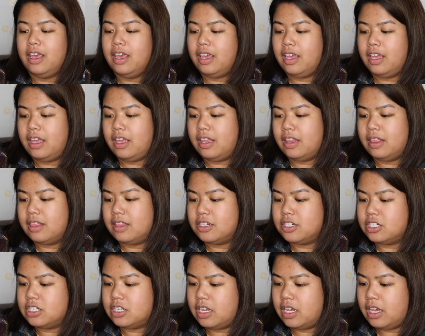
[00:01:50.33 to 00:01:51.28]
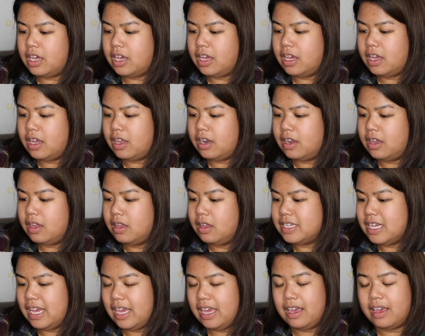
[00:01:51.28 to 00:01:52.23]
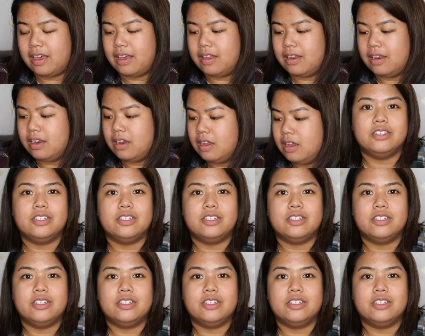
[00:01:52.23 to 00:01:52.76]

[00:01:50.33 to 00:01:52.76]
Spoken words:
in the shade Tan,